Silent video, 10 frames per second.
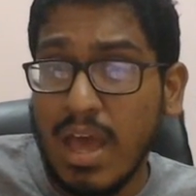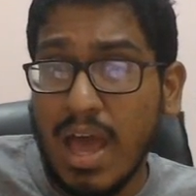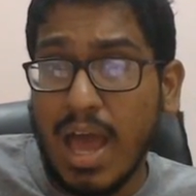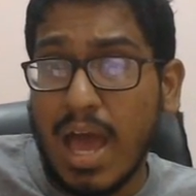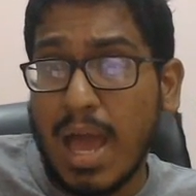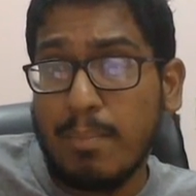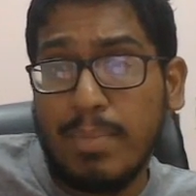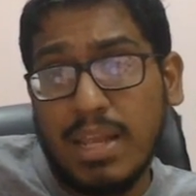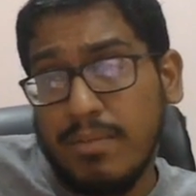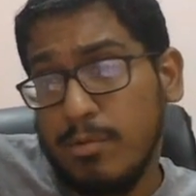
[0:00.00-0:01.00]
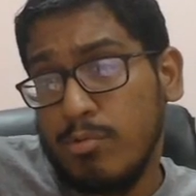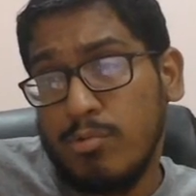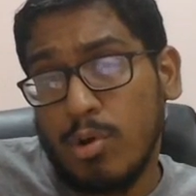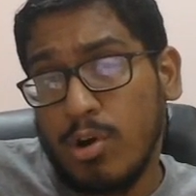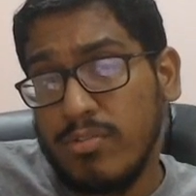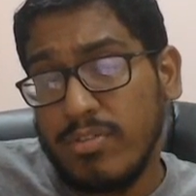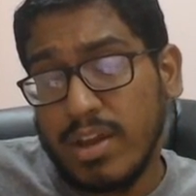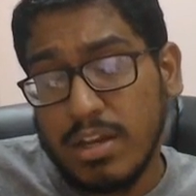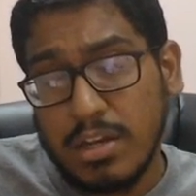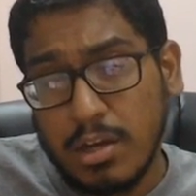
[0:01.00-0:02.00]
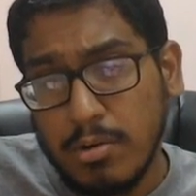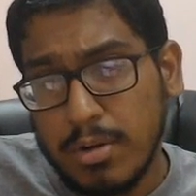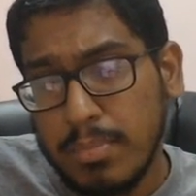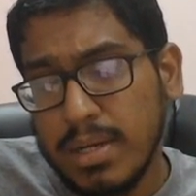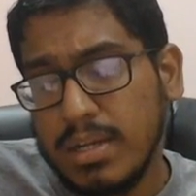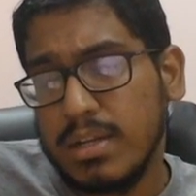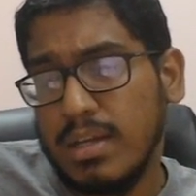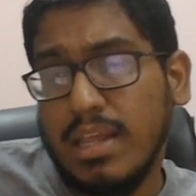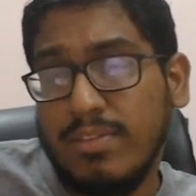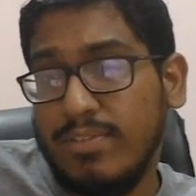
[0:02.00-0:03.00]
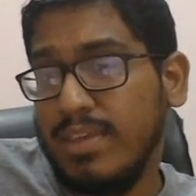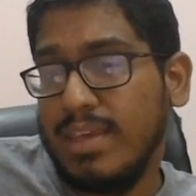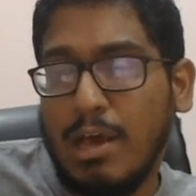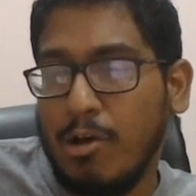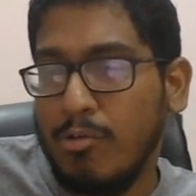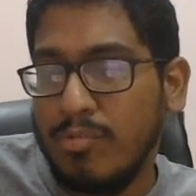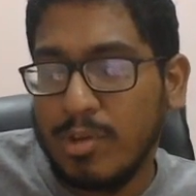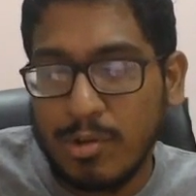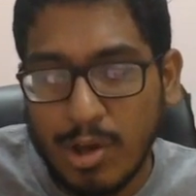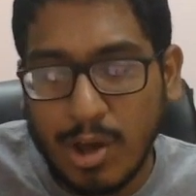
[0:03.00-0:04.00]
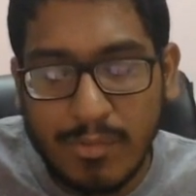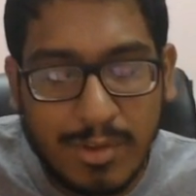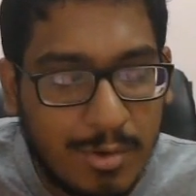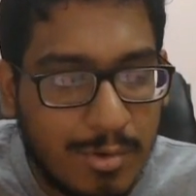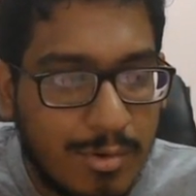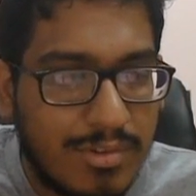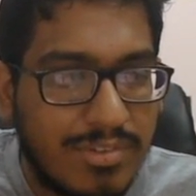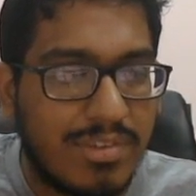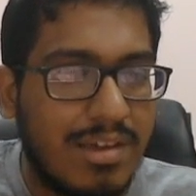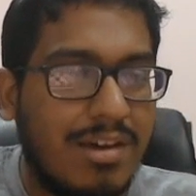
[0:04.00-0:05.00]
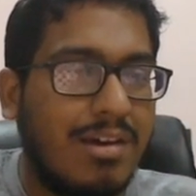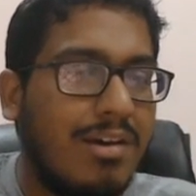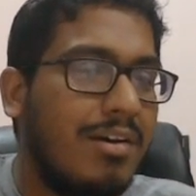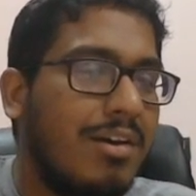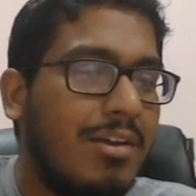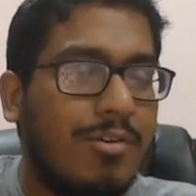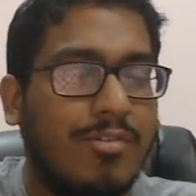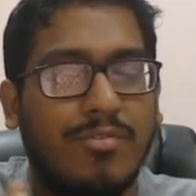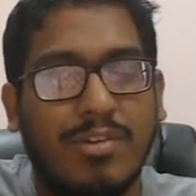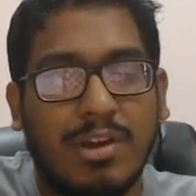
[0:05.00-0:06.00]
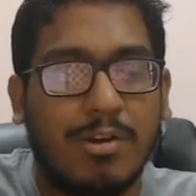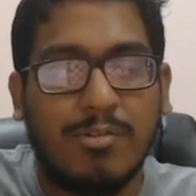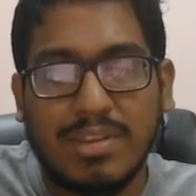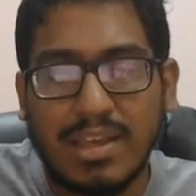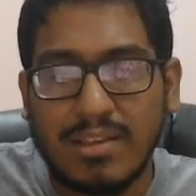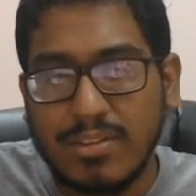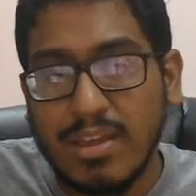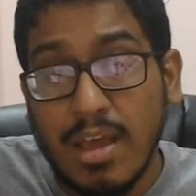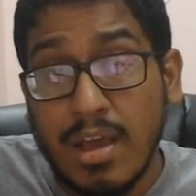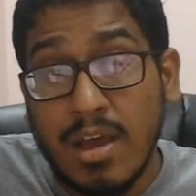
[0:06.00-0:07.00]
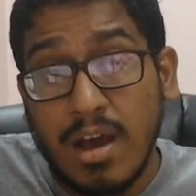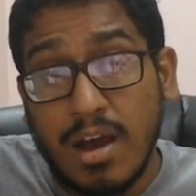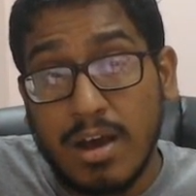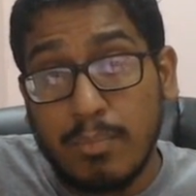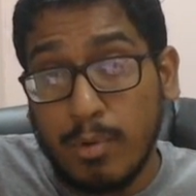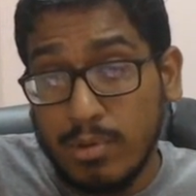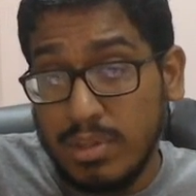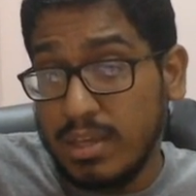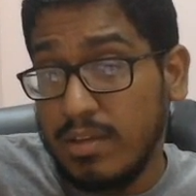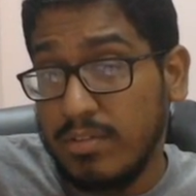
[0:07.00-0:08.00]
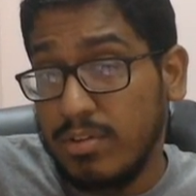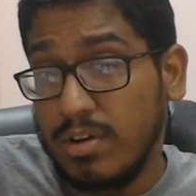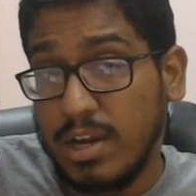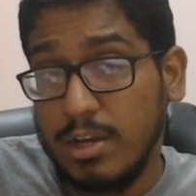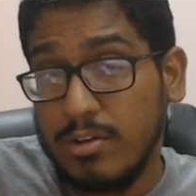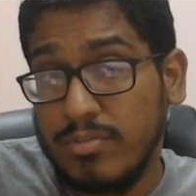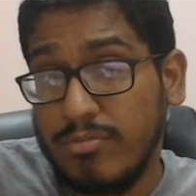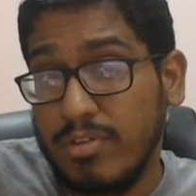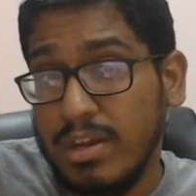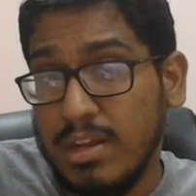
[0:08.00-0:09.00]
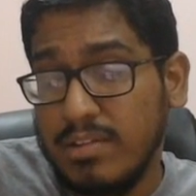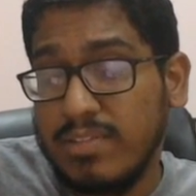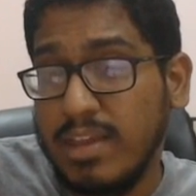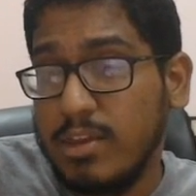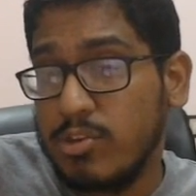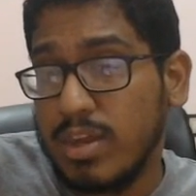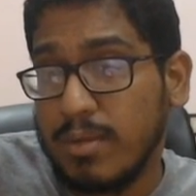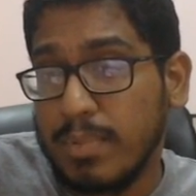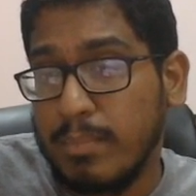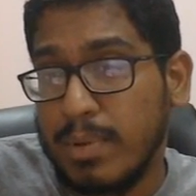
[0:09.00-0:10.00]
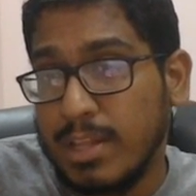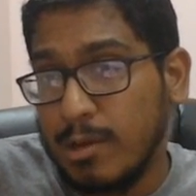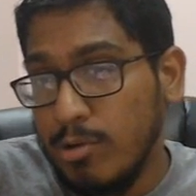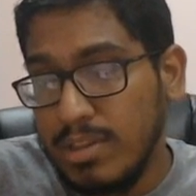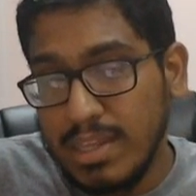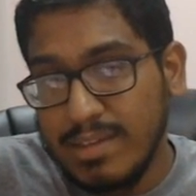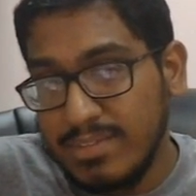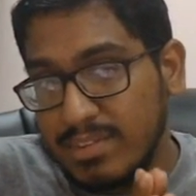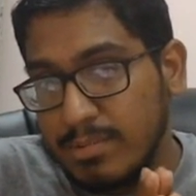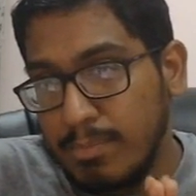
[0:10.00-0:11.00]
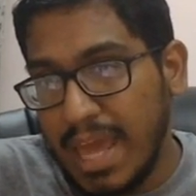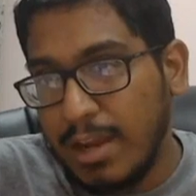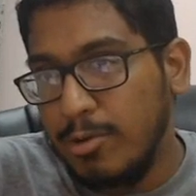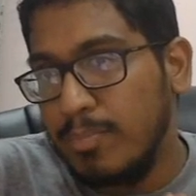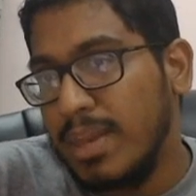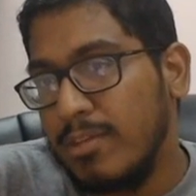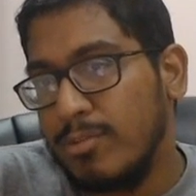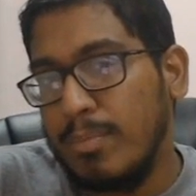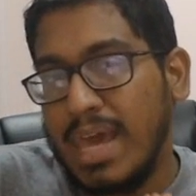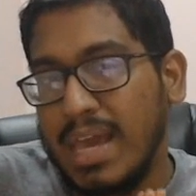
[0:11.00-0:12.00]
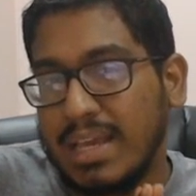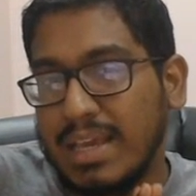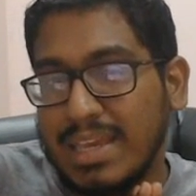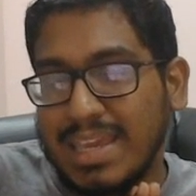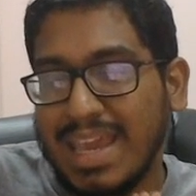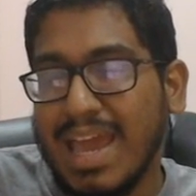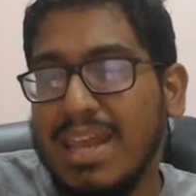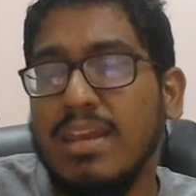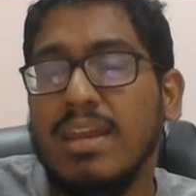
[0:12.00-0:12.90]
I believe you would all find it out, but let's see how you figure out things. Both the kings are kind of in a risky shape, but the good thing is it's black to play, so black can